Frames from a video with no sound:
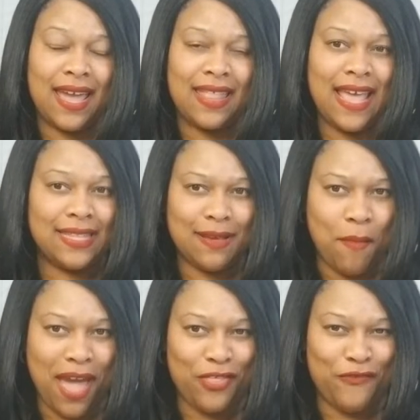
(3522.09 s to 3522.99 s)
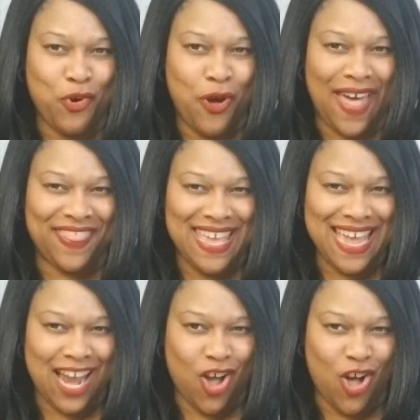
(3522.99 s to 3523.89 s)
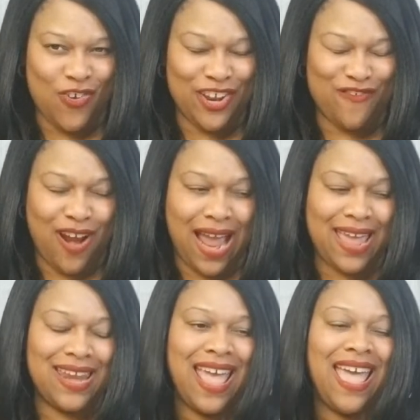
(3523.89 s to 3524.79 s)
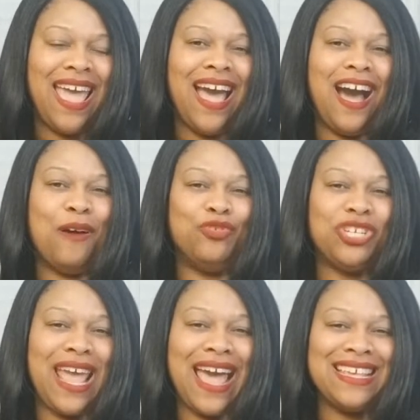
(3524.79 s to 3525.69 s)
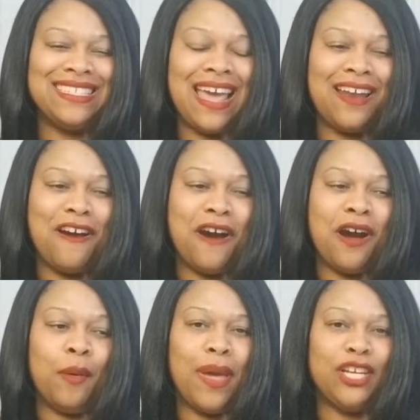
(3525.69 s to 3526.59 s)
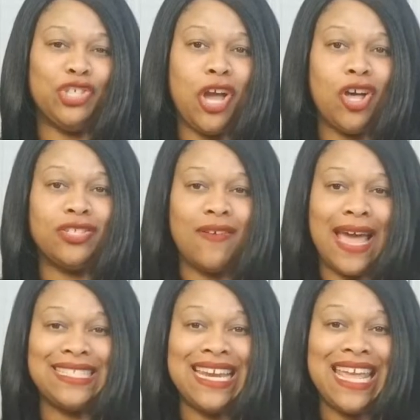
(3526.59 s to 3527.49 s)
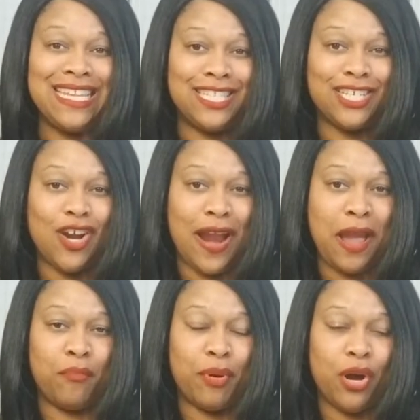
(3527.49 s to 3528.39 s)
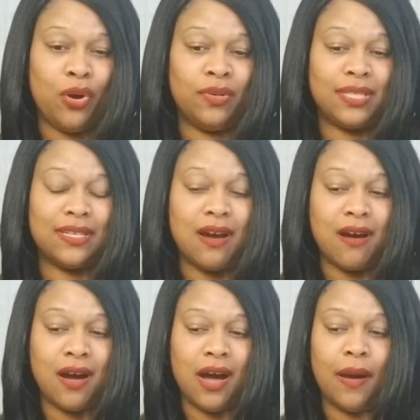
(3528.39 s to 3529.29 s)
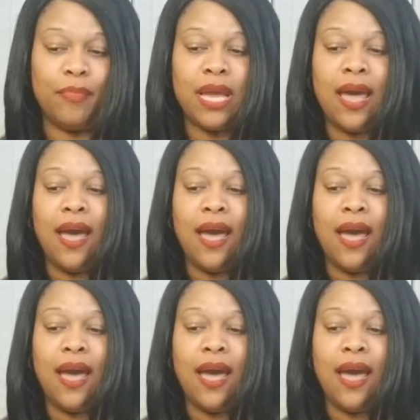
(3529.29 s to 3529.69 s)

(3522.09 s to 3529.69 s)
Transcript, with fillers: That's a mouthful. I think I called it right. Um, she has that up, and she also has an Instagram post up.